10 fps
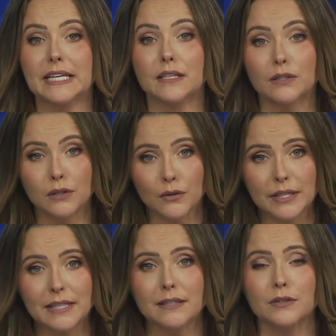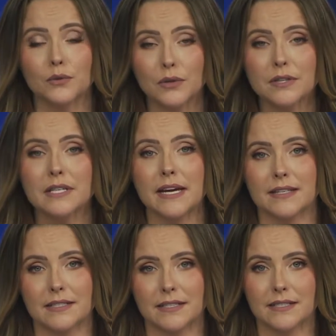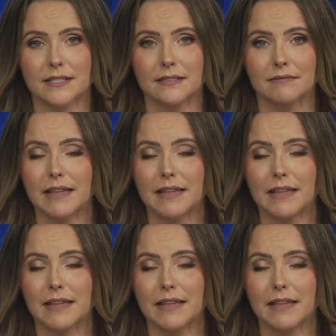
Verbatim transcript: including North Texas.